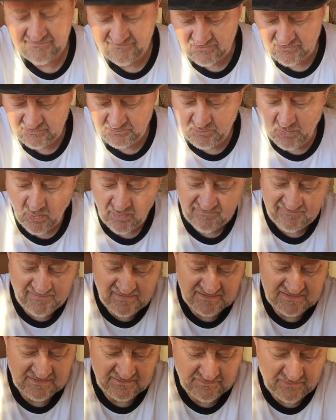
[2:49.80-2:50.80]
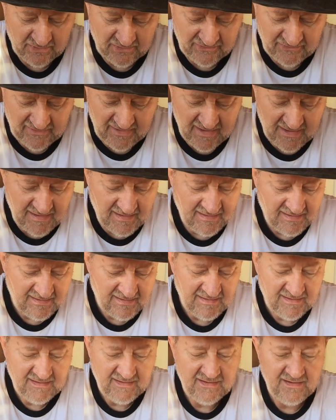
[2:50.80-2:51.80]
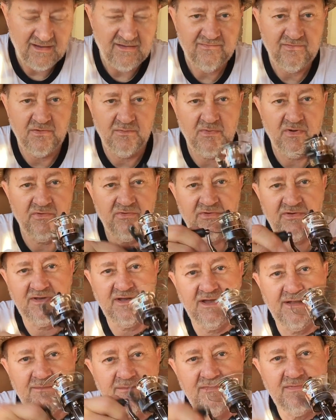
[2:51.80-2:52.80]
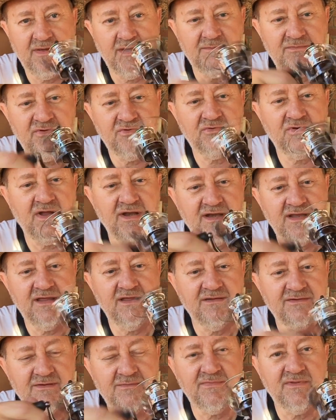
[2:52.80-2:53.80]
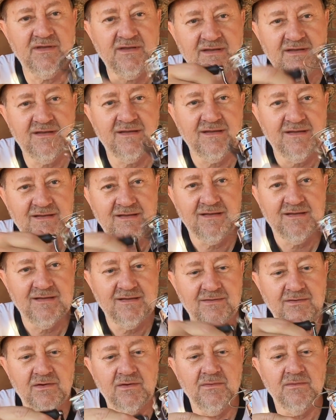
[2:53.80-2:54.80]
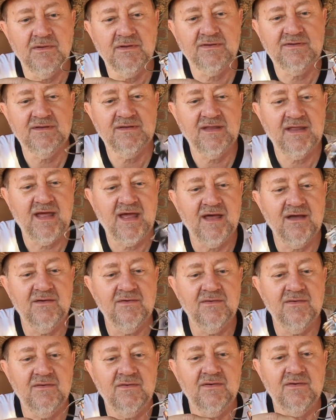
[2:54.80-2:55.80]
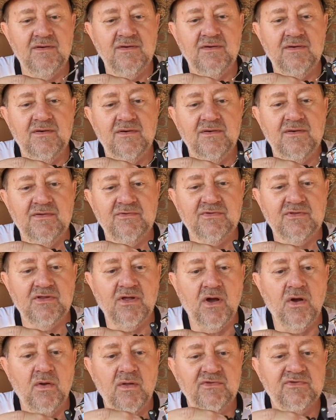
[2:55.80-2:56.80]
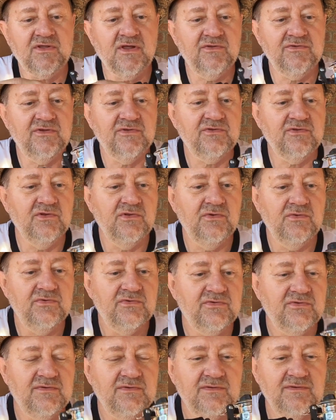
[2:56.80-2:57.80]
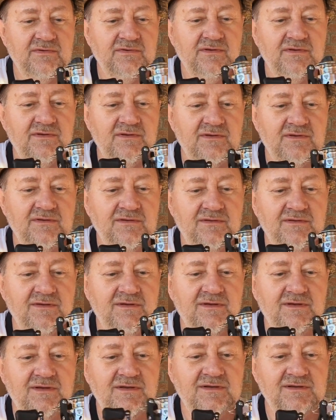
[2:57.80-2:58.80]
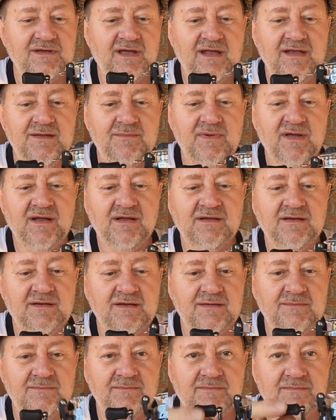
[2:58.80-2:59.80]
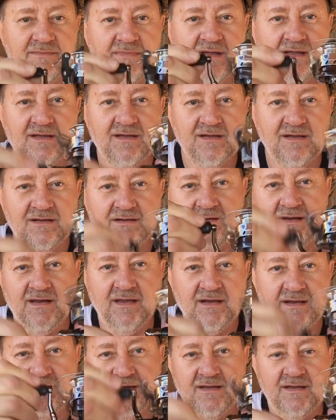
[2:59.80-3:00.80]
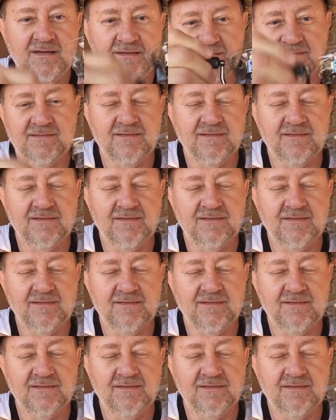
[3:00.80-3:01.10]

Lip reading: for sport fishing per se. For the most of the time, I'm just trying to get something. Oh, listen to that. Oh, it's because it's loose. All right, tighten it back up, crank it up.